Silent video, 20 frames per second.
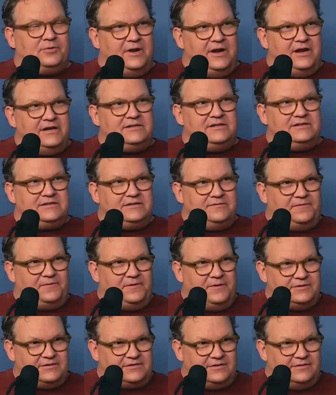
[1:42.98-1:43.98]
Your praise is
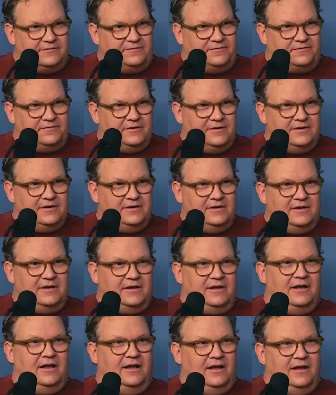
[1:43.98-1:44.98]
effusive.
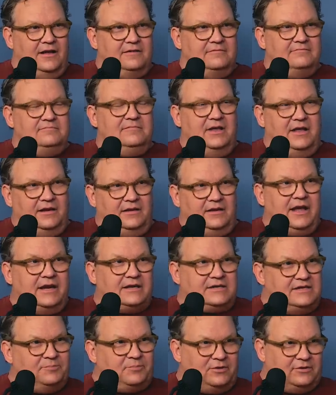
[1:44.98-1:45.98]
Effusive.
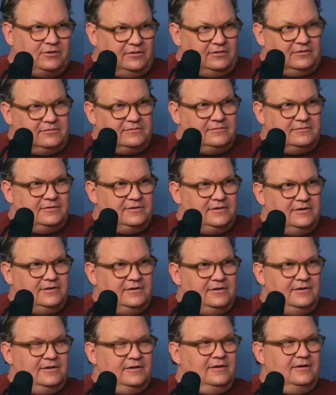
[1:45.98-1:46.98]
Electable.
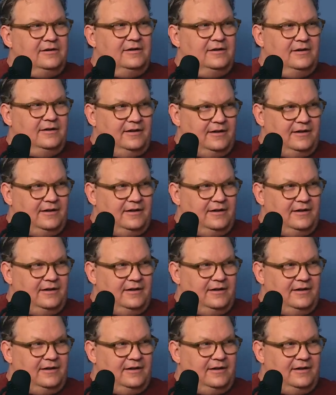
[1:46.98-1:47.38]
Electric.